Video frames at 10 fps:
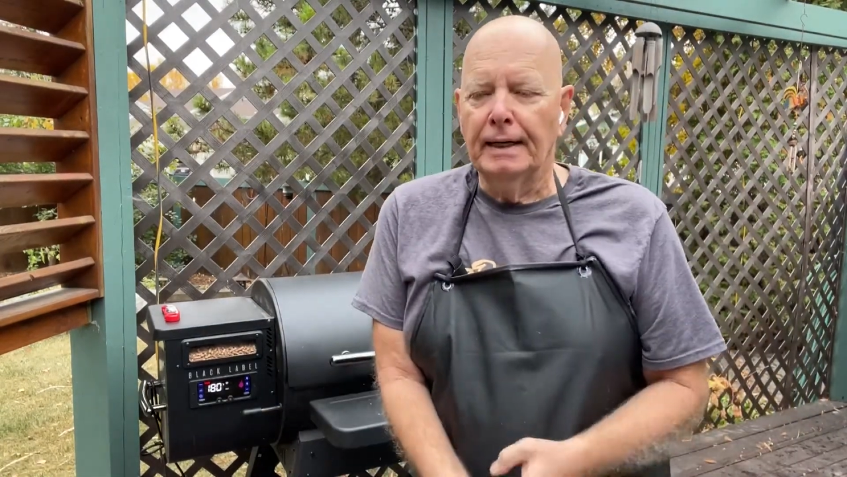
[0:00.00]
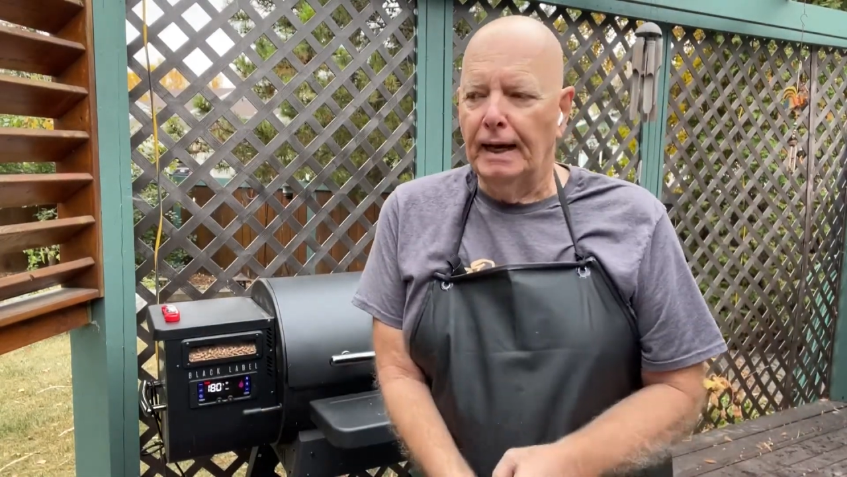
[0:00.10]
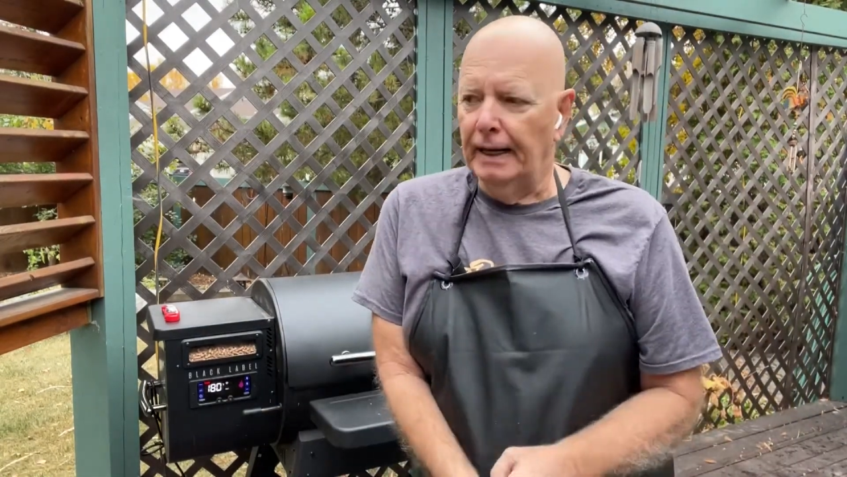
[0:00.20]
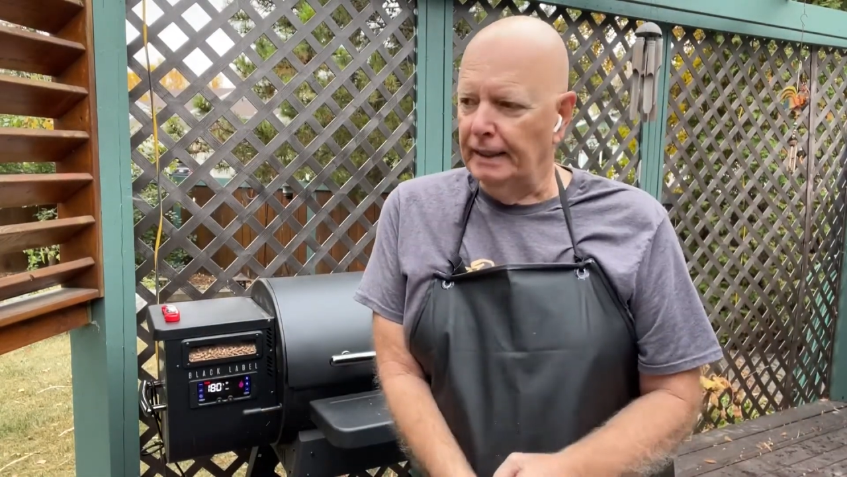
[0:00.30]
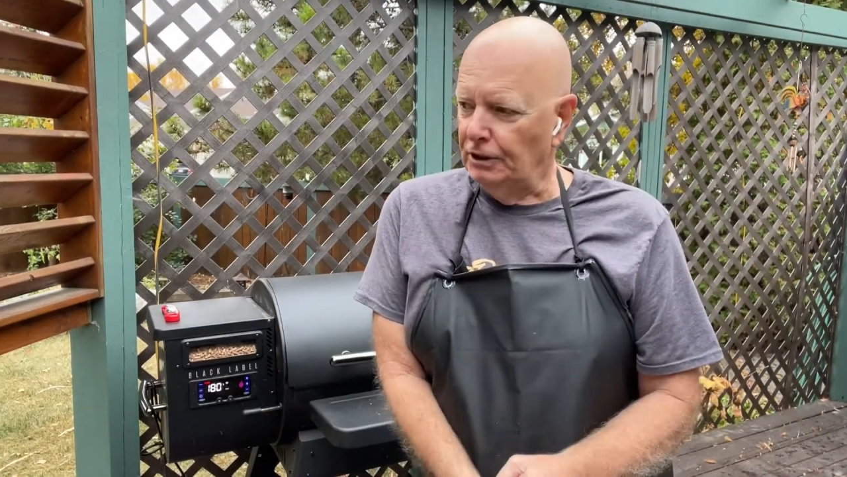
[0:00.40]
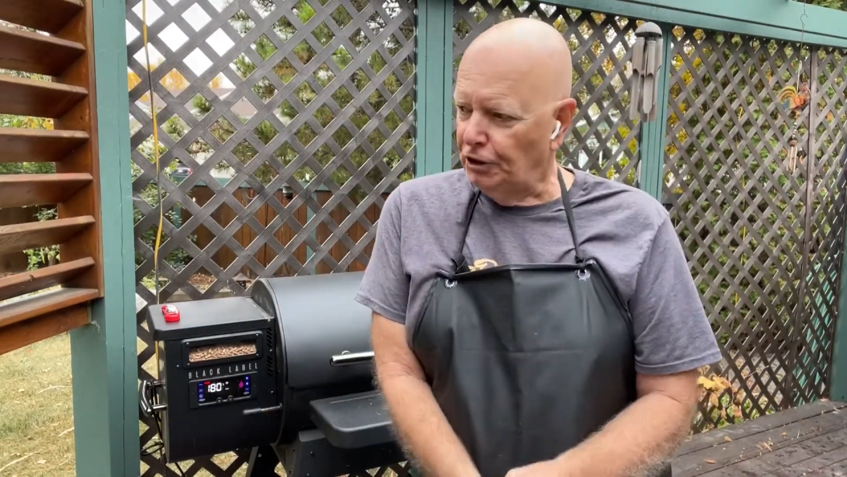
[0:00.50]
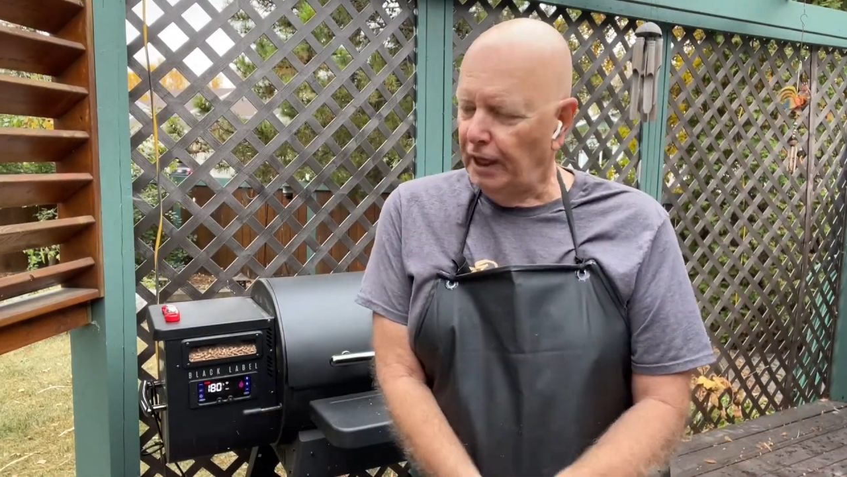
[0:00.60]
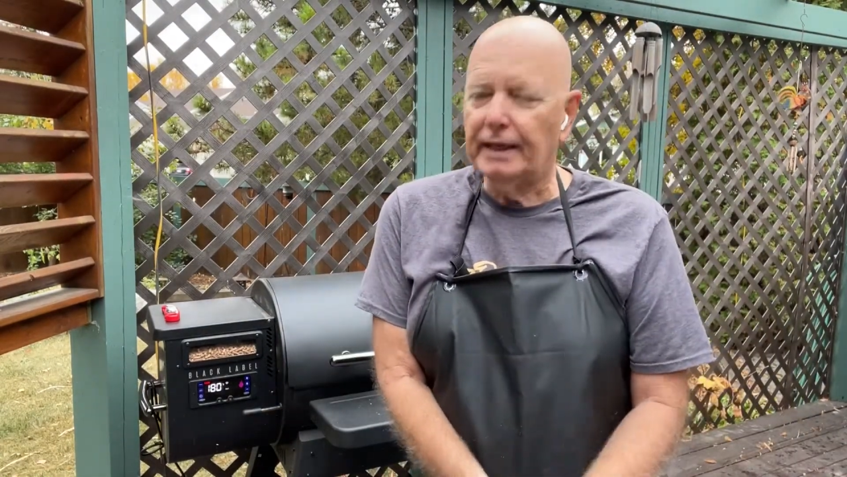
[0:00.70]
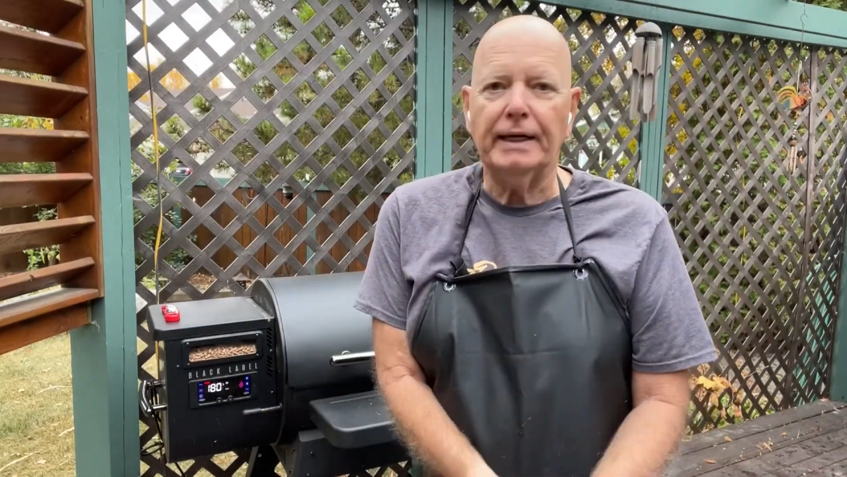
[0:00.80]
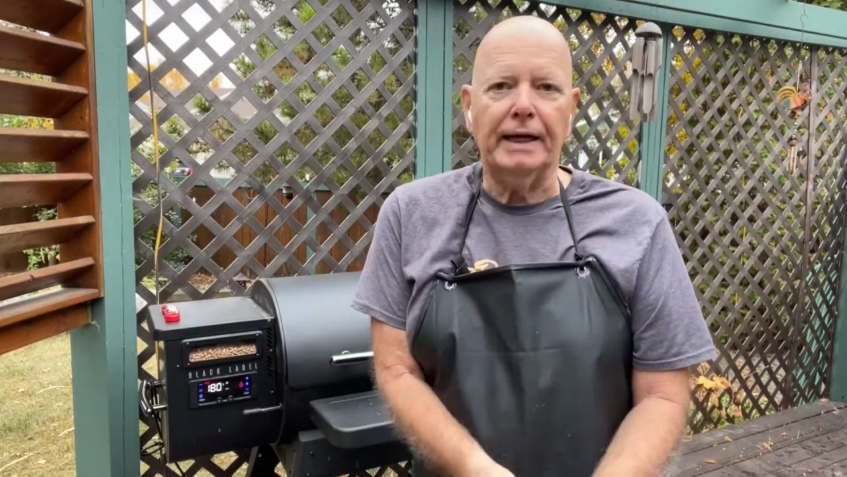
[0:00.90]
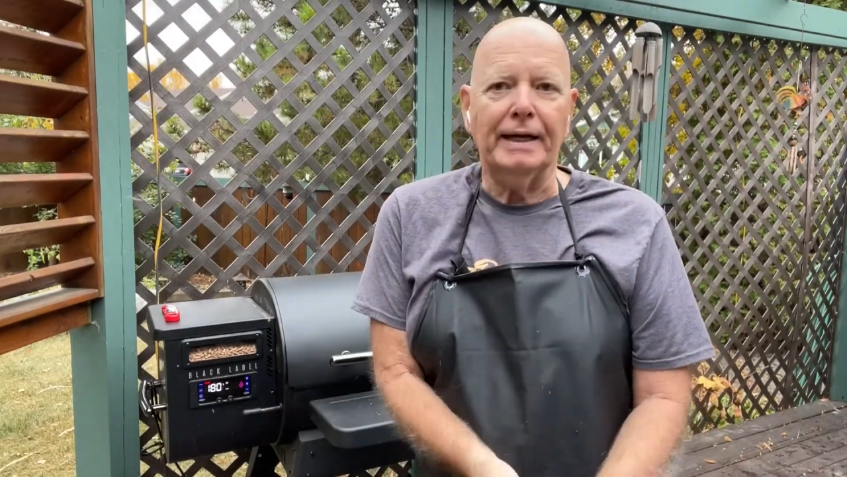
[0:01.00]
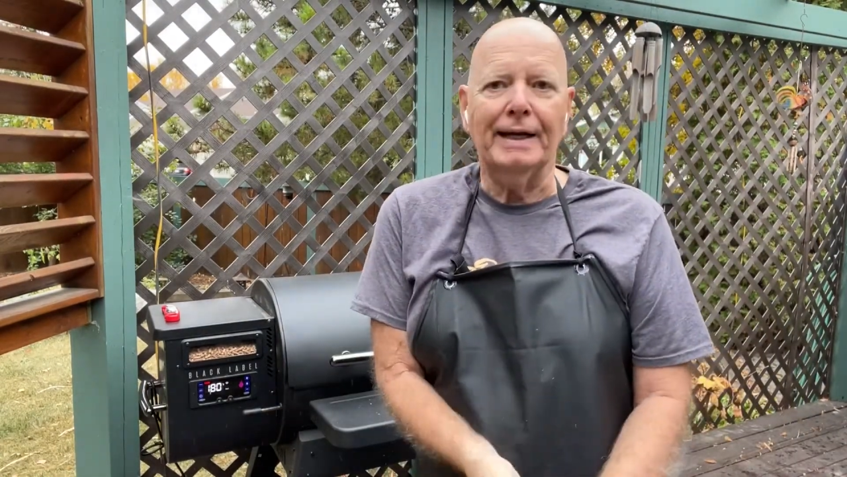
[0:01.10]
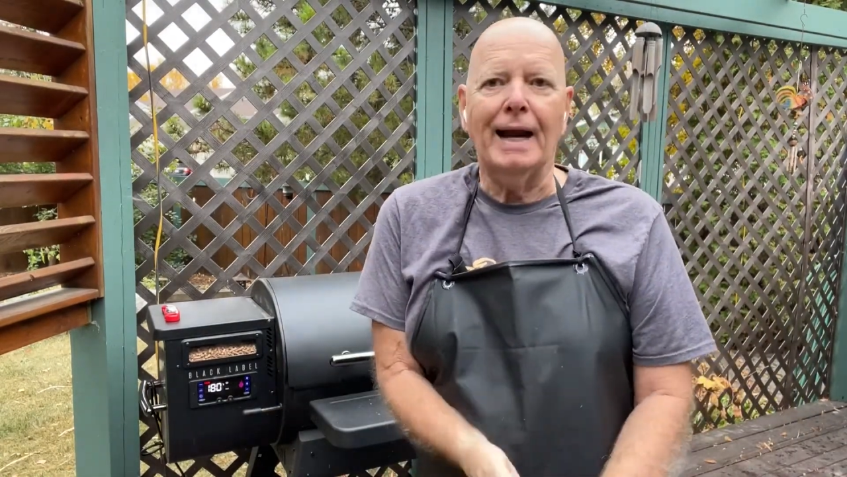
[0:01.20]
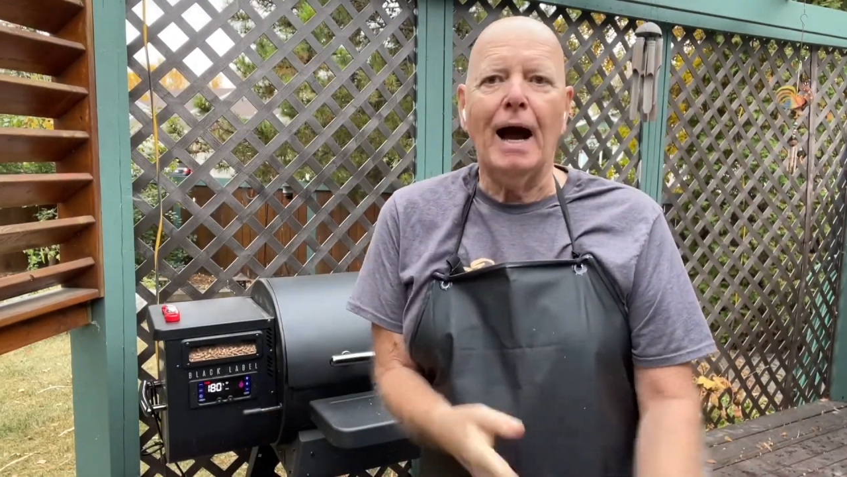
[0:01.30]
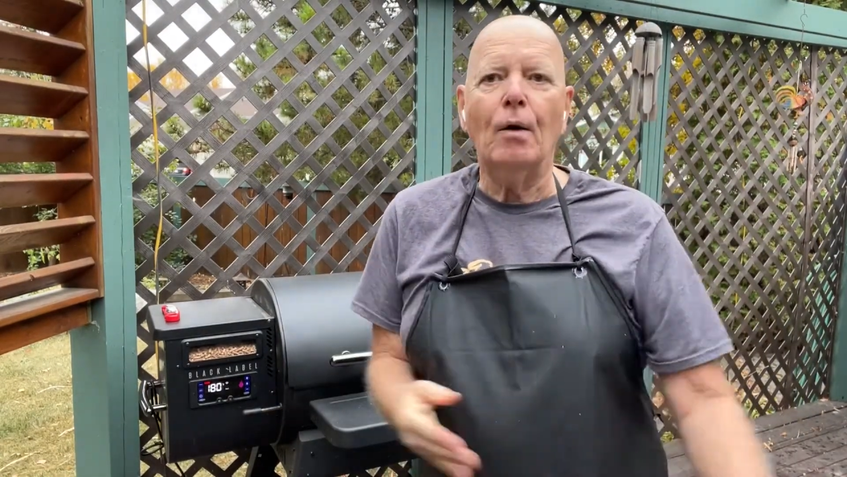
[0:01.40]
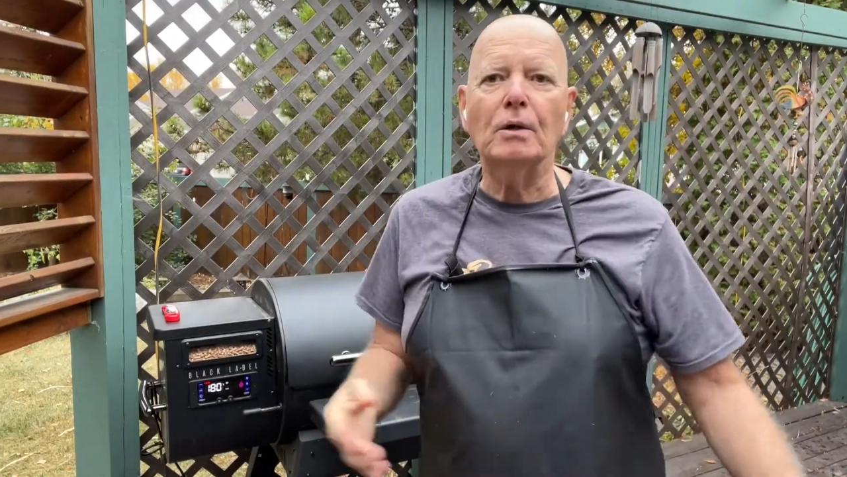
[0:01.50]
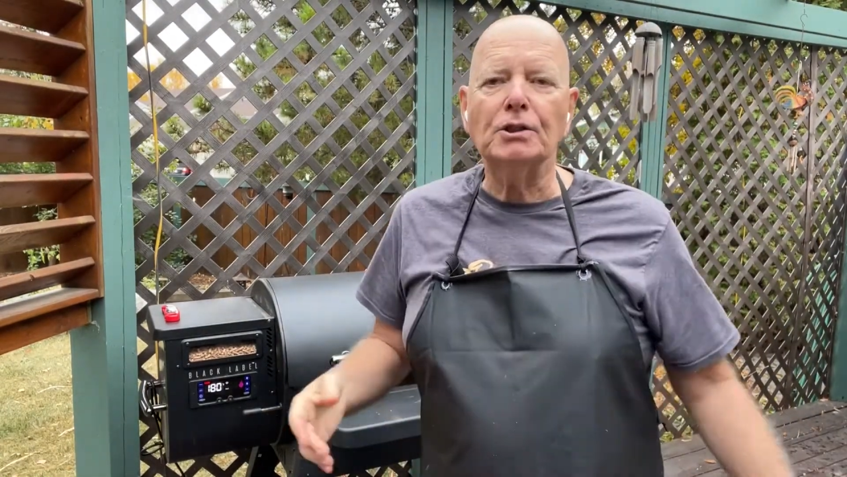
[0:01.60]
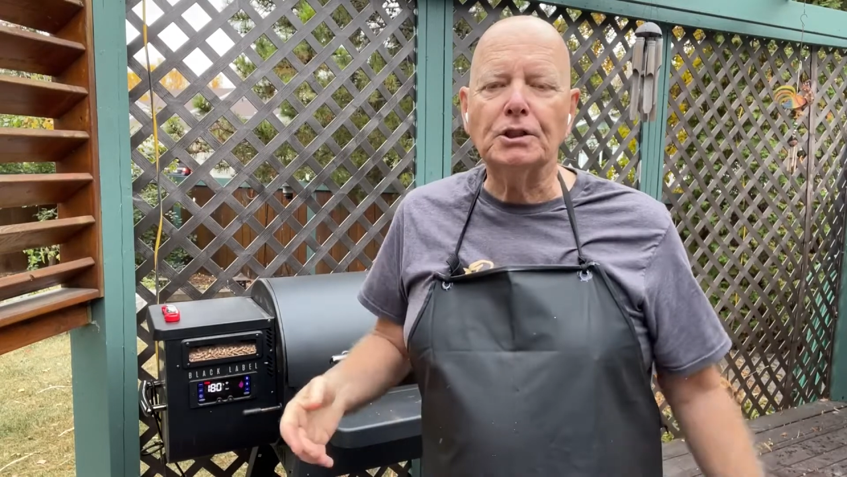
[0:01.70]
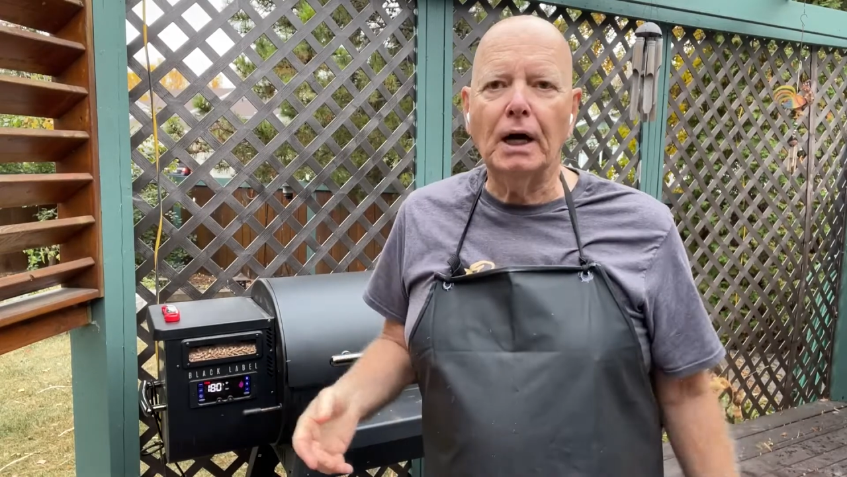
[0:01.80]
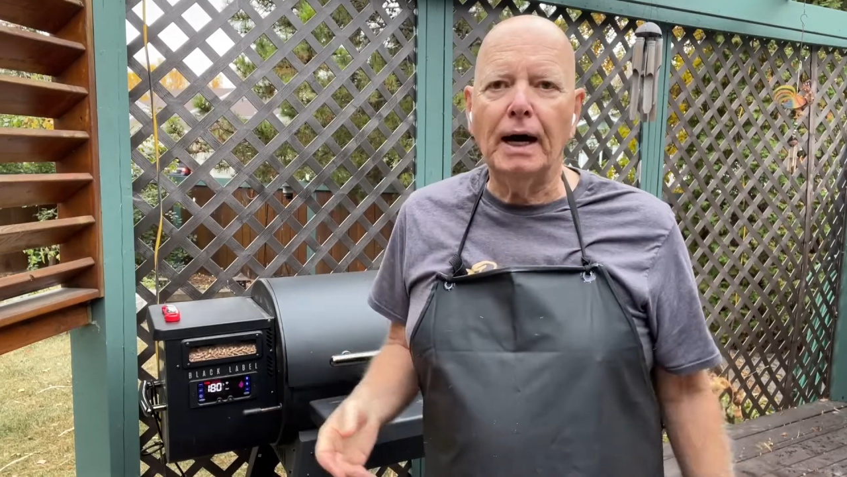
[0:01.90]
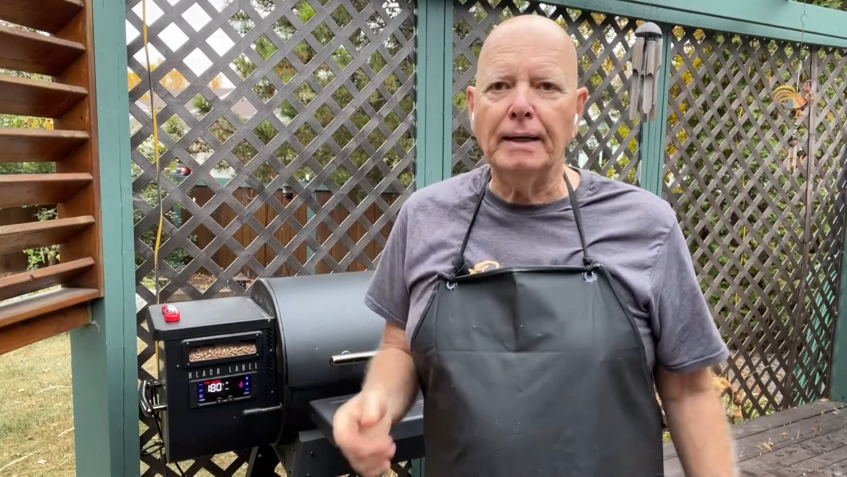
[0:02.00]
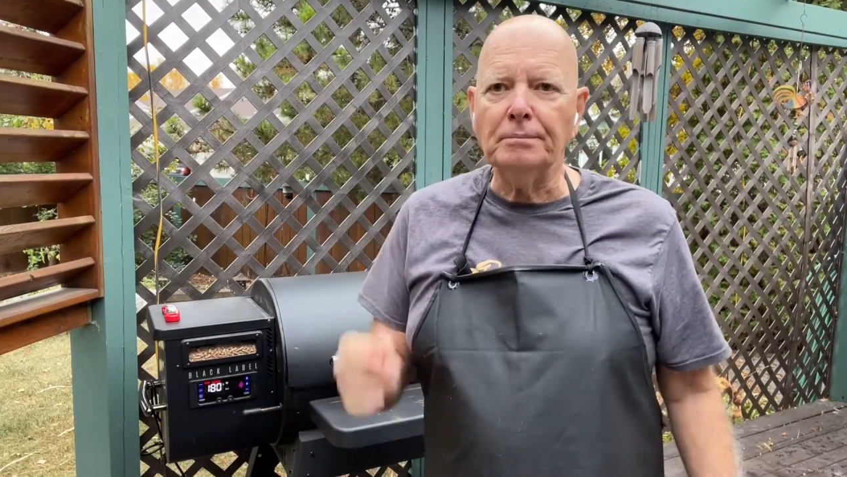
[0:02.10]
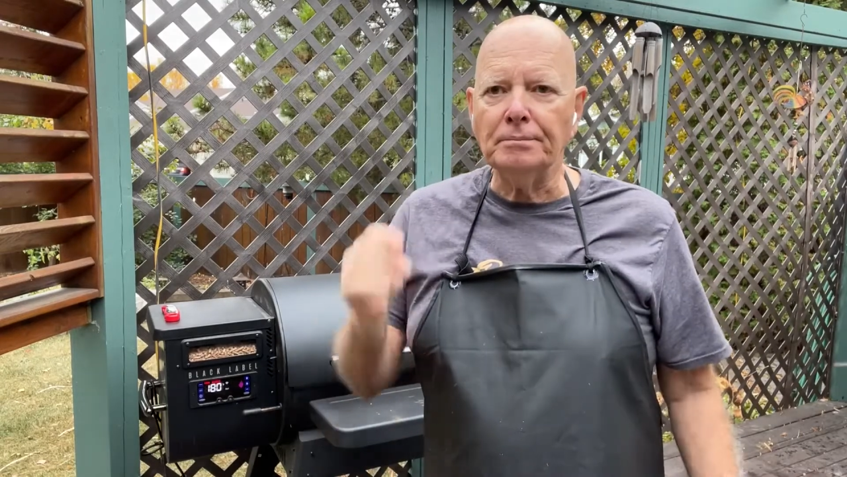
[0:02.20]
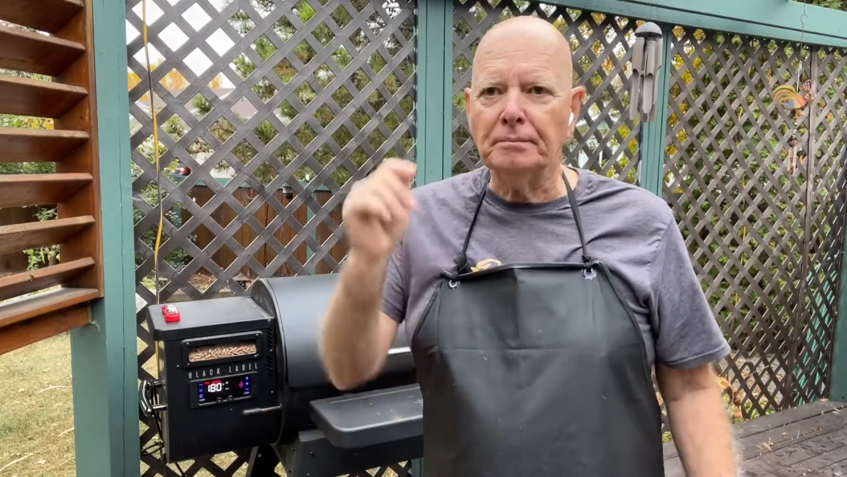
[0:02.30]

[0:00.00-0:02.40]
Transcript: I'm gonna check it in an hour's time,